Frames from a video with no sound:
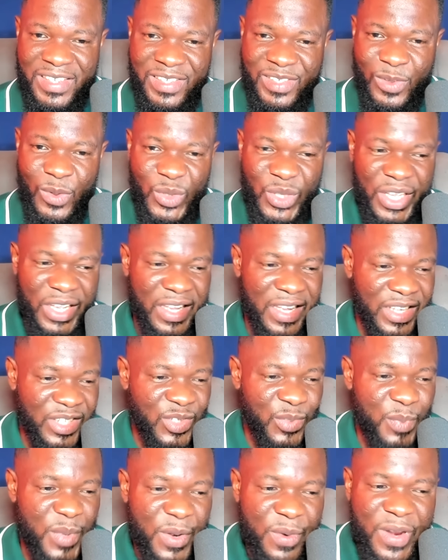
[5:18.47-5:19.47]
So the
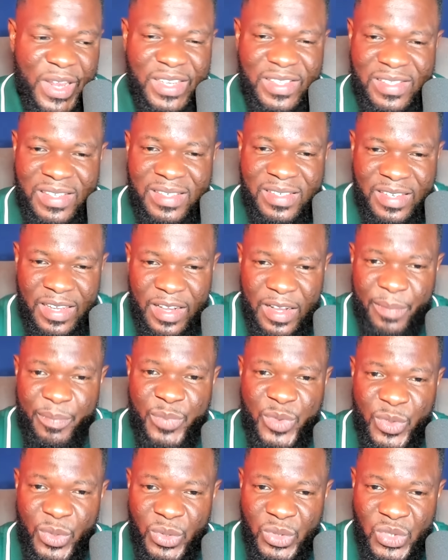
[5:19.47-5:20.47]
experiences help
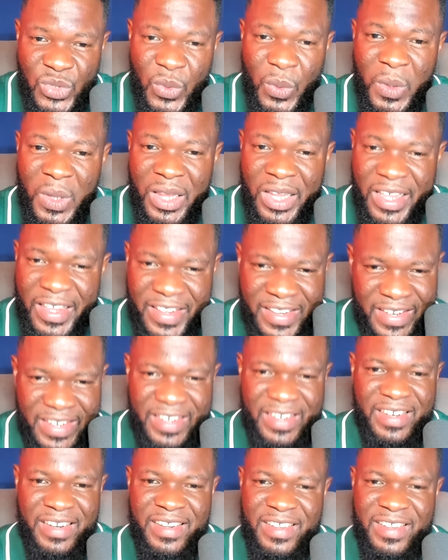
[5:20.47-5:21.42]
you to learn.